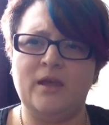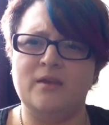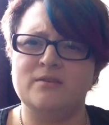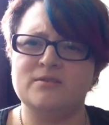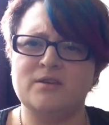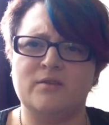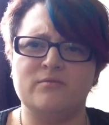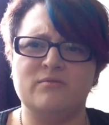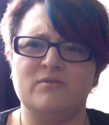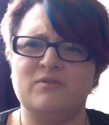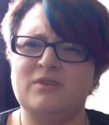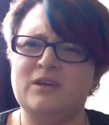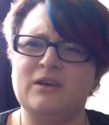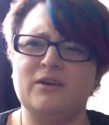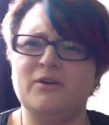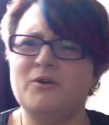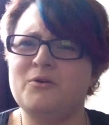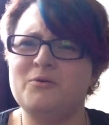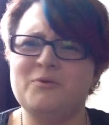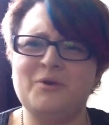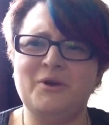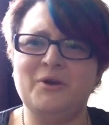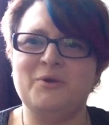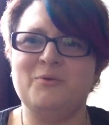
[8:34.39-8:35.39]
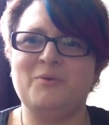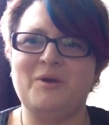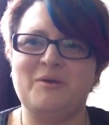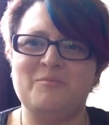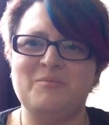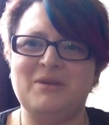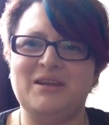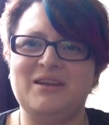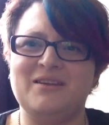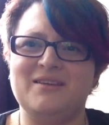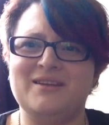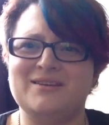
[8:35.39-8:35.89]
Don't think, oh no, wait a
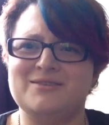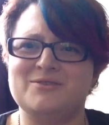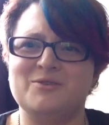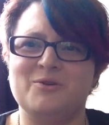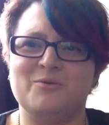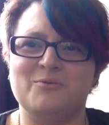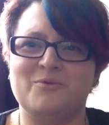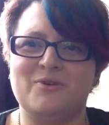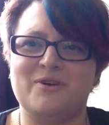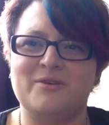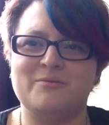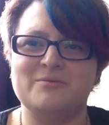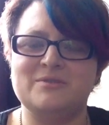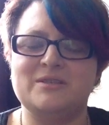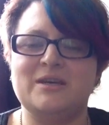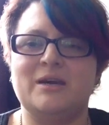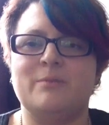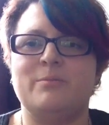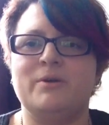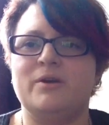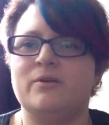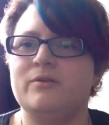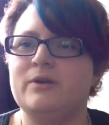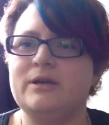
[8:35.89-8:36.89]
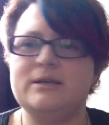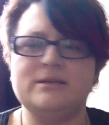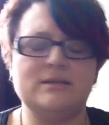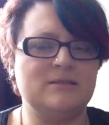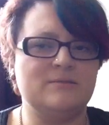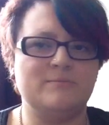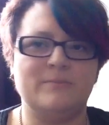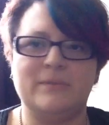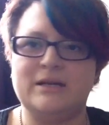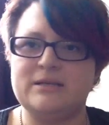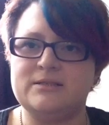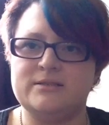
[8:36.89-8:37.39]
minute, that's not what I was tapping on. It
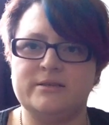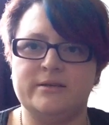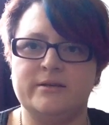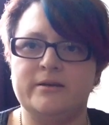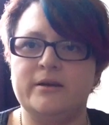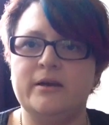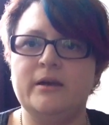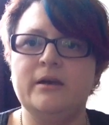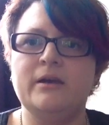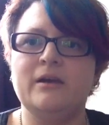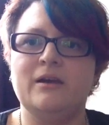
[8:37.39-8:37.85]
doesn't matter.